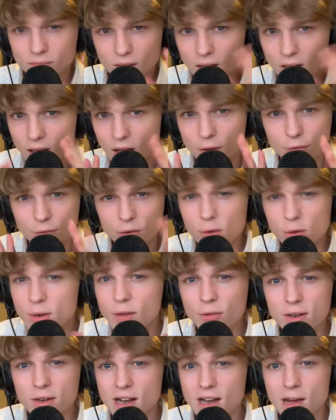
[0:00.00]
A few
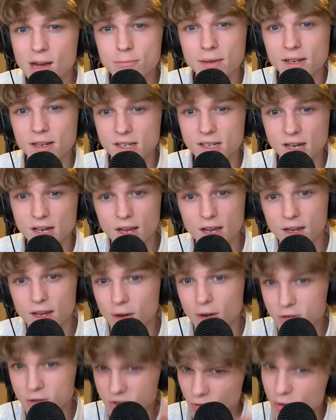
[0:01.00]
different topics,
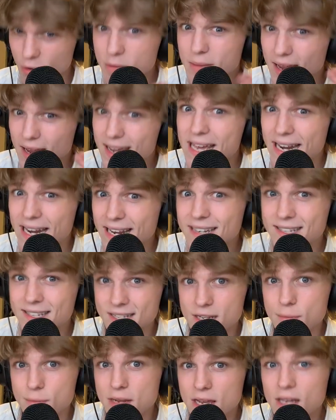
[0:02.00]
so we may get into
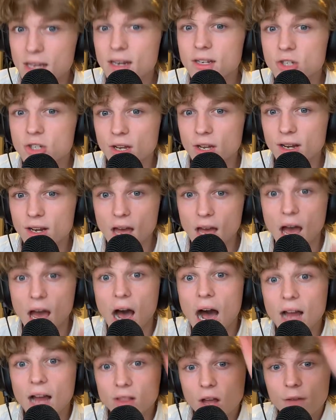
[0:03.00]
some heated shit.
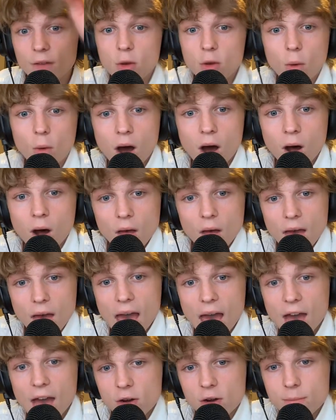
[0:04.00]
I love you all.
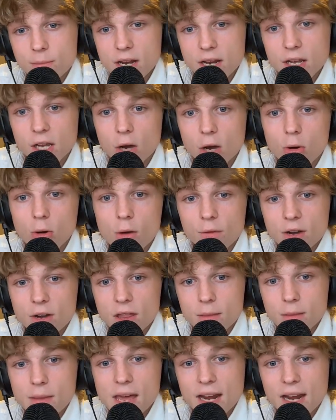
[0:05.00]
Everybody go over to
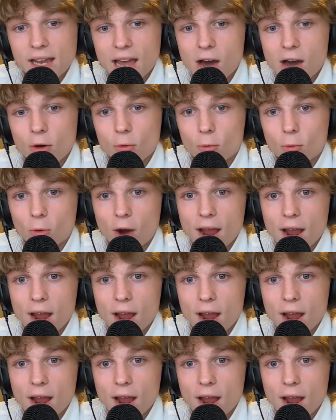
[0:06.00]
the main account right